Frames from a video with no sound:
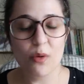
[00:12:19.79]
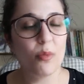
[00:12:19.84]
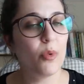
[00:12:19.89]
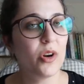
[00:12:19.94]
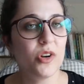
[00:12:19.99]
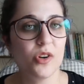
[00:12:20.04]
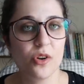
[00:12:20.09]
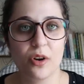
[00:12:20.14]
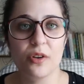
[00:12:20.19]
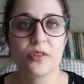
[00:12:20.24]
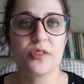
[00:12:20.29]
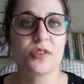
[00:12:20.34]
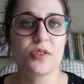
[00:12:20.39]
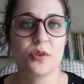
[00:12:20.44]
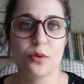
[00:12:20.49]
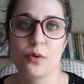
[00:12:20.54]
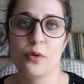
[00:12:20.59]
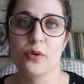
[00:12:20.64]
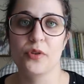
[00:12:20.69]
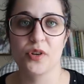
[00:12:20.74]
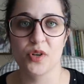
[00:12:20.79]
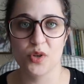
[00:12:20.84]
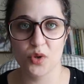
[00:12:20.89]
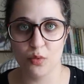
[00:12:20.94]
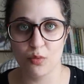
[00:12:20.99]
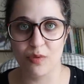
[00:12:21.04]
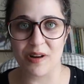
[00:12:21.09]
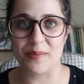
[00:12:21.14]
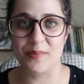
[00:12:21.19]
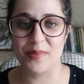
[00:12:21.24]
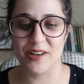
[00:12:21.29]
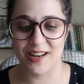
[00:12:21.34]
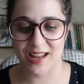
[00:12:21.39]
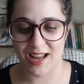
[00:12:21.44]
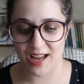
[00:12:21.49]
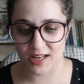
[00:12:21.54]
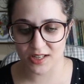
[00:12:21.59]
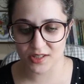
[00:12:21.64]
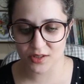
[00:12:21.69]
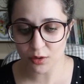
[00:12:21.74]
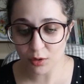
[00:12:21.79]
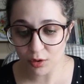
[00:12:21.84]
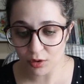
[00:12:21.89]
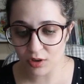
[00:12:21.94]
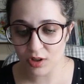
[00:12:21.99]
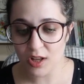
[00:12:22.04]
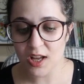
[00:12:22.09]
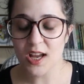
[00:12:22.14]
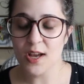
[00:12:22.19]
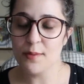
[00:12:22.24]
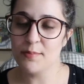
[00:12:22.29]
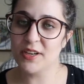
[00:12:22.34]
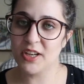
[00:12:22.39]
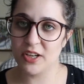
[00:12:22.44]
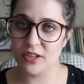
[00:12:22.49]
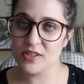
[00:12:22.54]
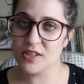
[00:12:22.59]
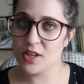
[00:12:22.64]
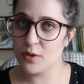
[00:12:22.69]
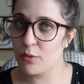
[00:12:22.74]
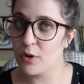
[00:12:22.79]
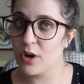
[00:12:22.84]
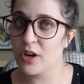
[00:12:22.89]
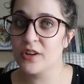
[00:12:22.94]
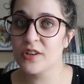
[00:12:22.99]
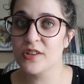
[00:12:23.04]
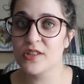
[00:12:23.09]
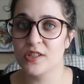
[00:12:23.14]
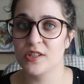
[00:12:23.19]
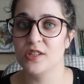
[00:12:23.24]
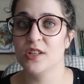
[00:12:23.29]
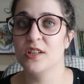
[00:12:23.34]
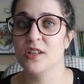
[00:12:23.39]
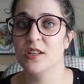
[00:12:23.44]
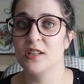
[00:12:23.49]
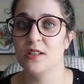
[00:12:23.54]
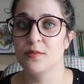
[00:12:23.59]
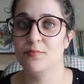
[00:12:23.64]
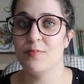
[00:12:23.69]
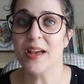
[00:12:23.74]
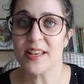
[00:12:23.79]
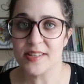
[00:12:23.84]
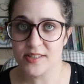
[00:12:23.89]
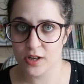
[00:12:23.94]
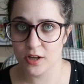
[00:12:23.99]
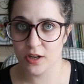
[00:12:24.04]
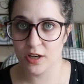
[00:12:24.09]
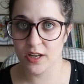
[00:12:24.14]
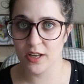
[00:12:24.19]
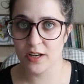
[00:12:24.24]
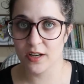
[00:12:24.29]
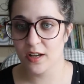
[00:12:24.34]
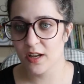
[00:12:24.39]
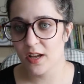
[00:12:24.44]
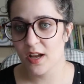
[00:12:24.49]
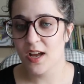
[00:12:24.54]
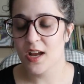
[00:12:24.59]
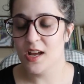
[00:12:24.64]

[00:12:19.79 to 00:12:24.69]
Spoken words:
were not taught to women at all because they were considered masculine.